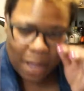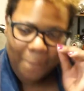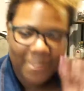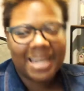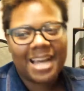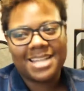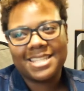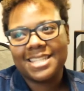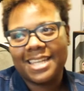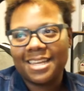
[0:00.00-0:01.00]
but
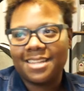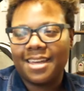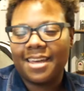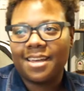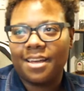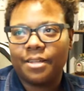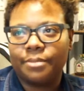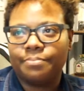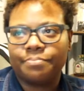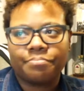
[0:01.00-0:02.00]
honestly like
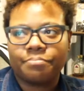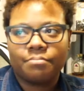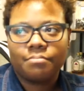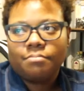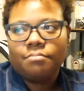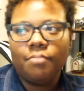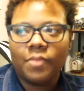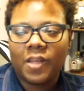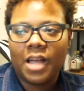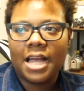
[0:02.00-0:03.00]
um
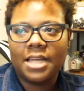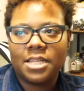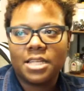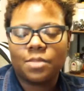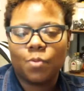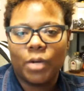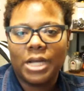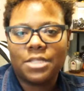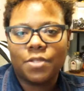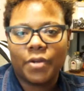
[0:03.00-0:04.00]
I just
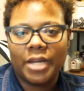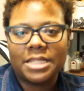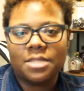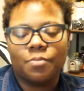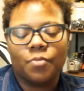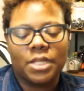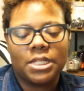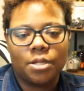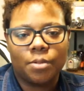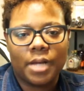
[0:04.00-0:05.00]
want to create some really
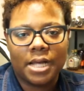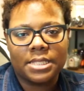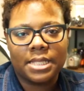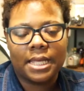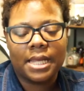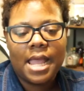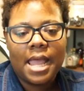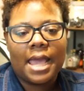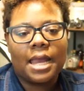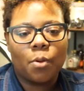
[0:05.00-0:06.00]
dope content
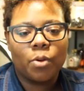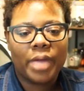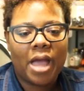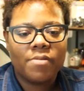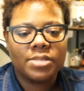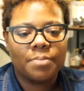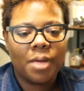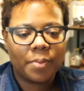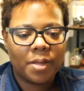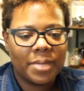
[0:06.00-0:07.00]
and I will be having some
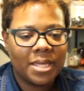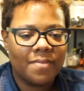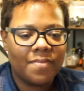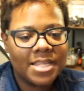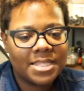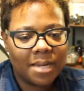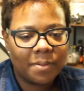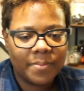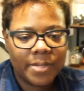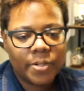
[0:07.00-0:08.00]
upcoming events that I'm
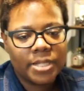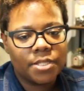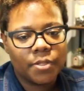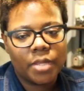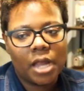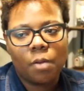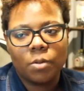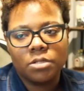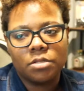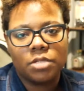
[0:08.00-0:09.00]
going to be going to that I
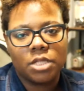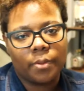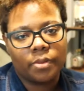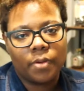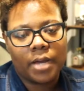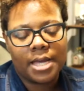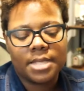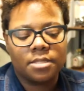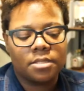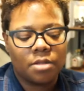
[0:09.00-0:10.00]
want to share with you
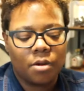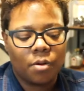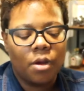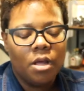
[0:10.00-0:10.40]
guys. So